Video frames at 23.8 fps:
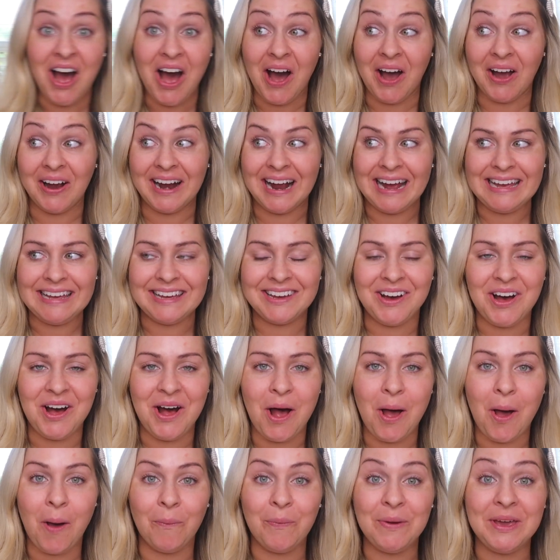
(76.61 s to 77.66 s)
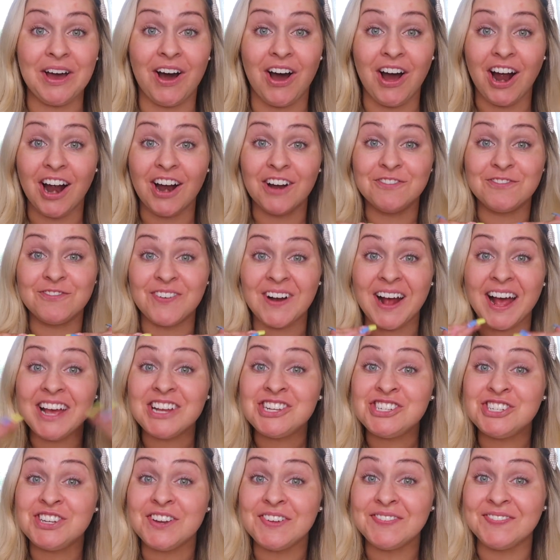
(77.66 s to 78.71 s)
All right, y'all, we are
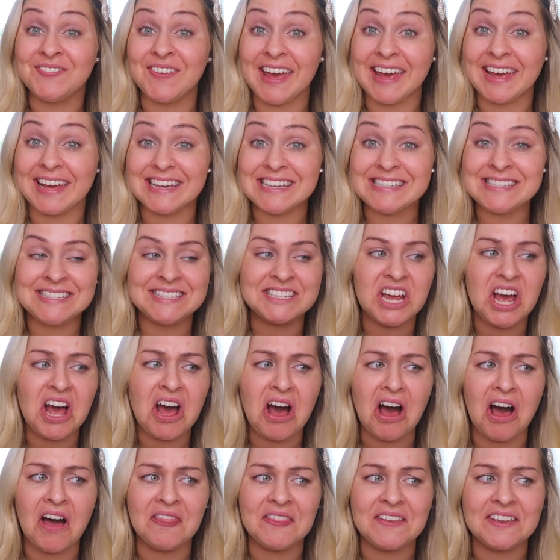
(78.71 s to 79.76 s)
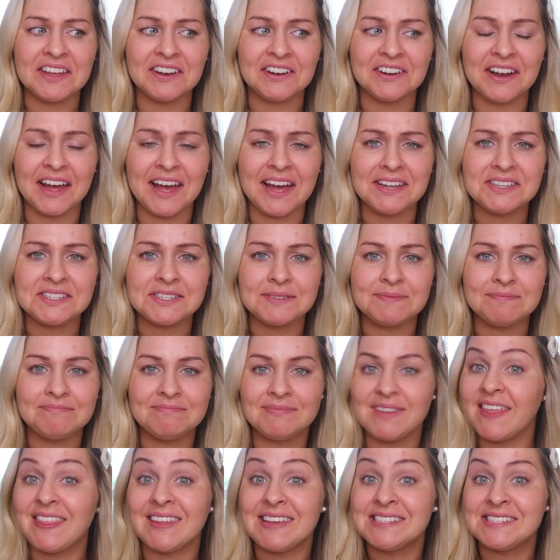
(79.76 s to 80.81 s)
fresh-faced on the internet.
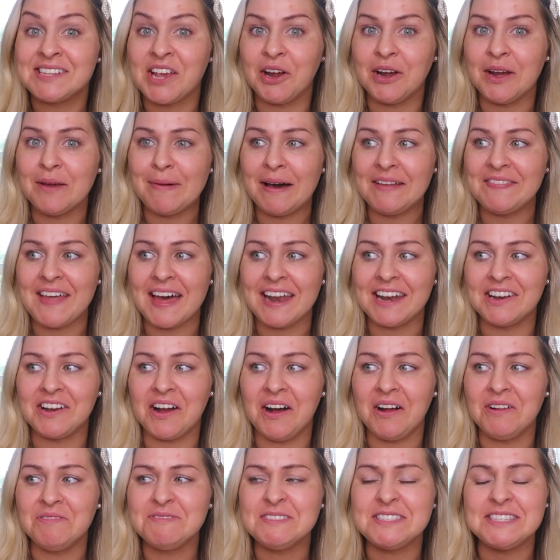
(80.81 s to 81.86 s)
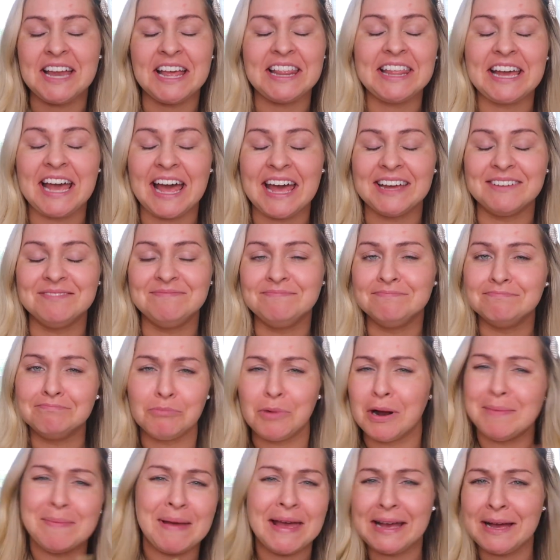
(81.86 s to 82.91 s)
Nothing scary about that at all. It's not like I
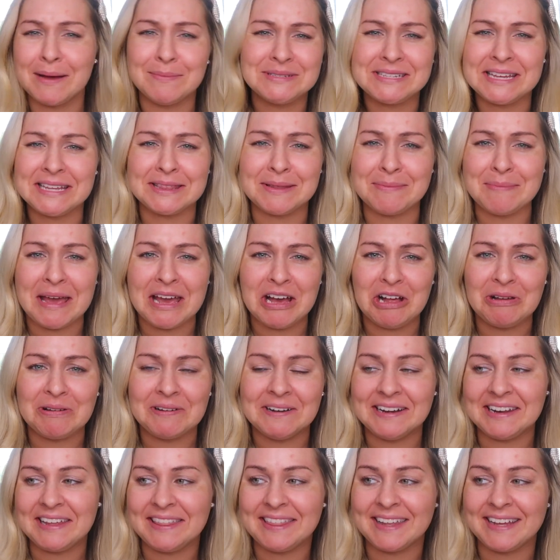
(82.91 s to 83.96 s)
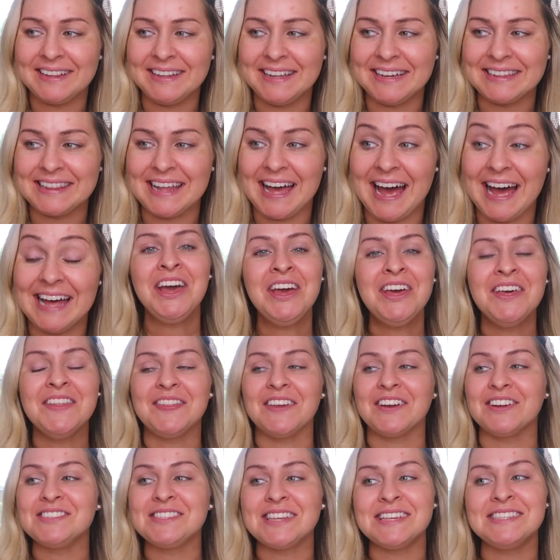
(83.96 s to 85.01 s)
wear makeup to get the mail or anything like that.
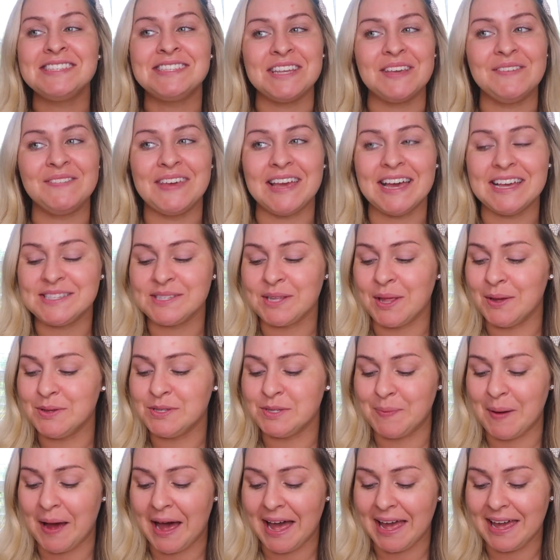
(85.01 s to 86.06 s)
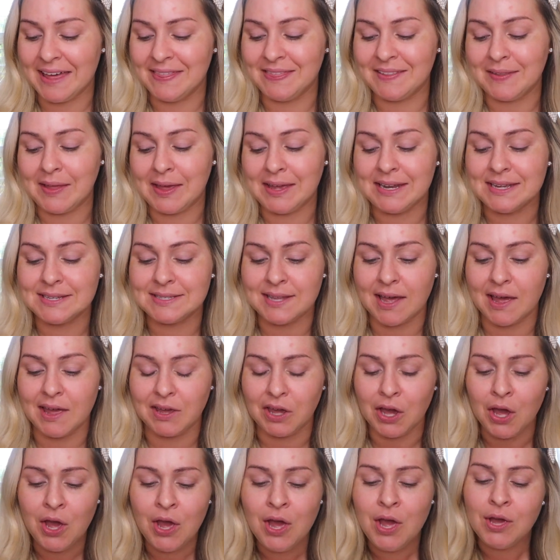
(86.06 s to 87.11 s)
There's a CVS close by and the lady's
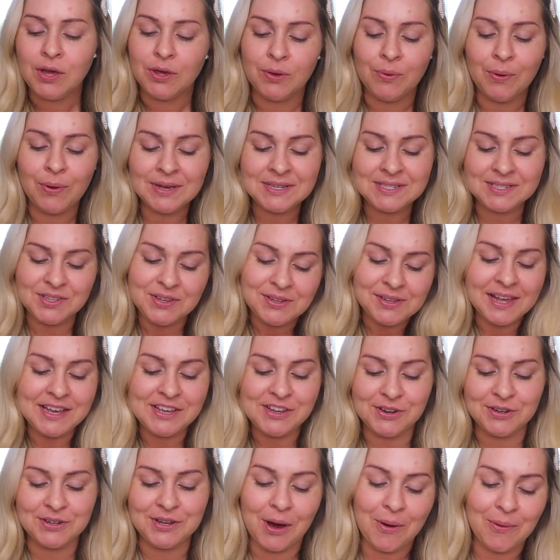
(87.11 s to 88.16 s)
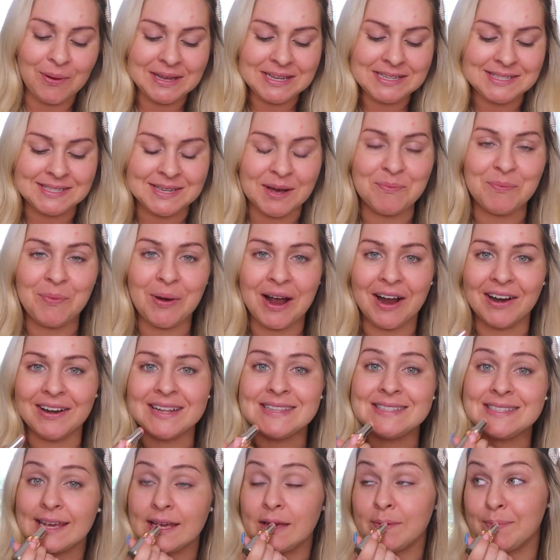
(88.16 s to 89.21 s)
like, you always look like you're going somewhere. And
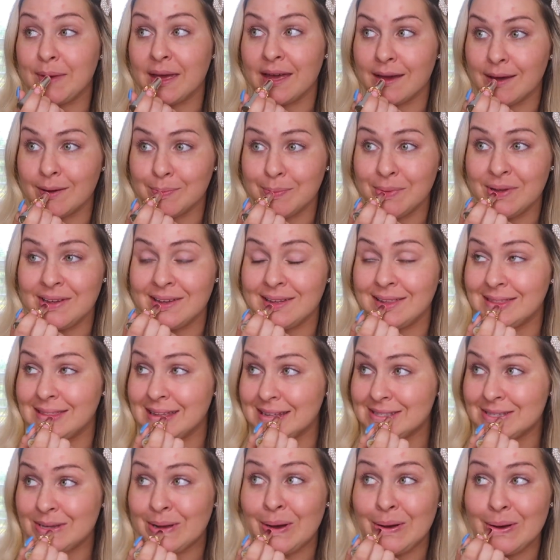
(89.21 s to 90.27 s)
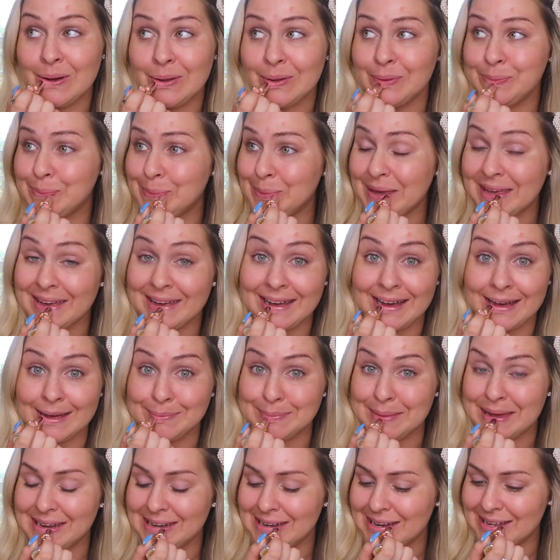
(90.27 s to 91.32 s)
it's like, ma'am, that's called being high
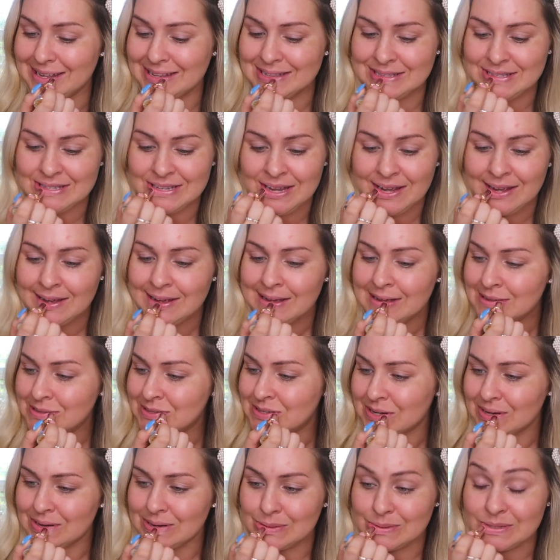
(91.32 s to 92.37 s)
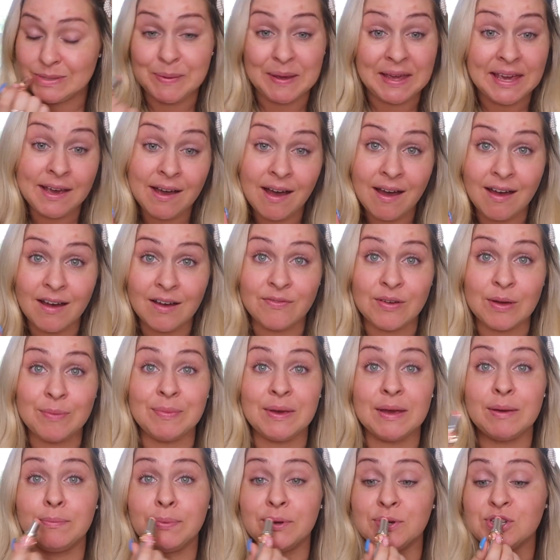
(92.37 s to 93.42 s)
maintenance. So speaking of, I'm
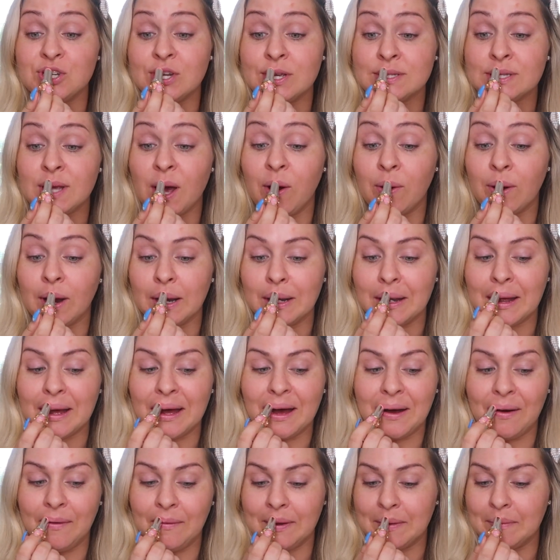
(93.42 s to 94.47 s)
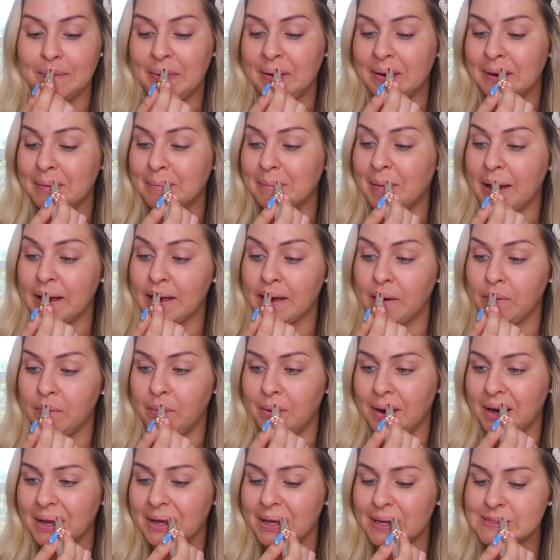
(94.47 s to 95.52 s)
being bougie as hell right now and putting my
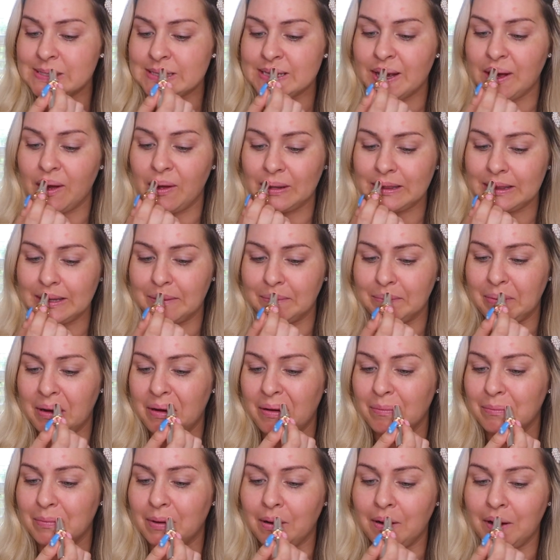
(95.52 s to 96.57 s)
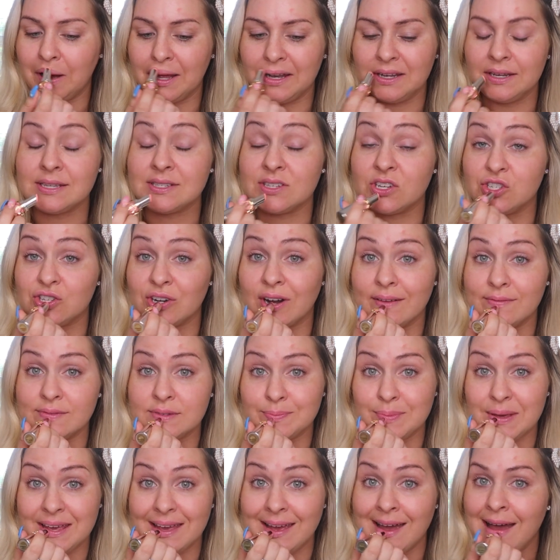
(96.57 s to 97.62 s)
YSL lip balm on because it drives
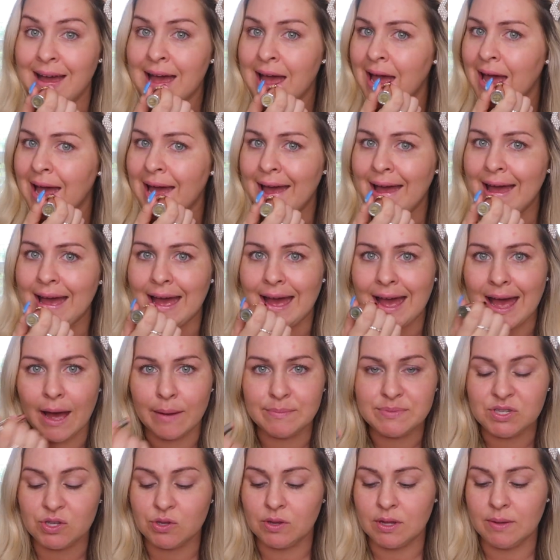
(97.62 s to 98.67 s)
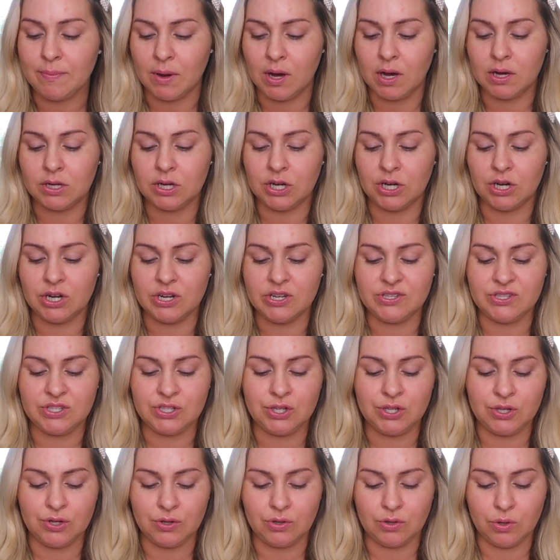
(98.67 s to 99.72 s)
me absolutely bonkers
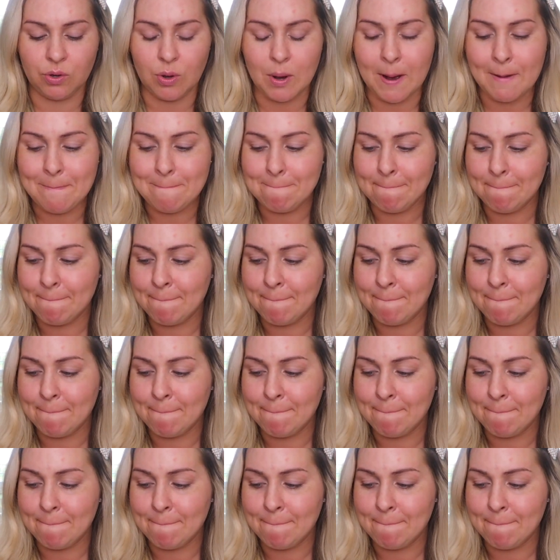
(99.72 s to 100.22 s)
to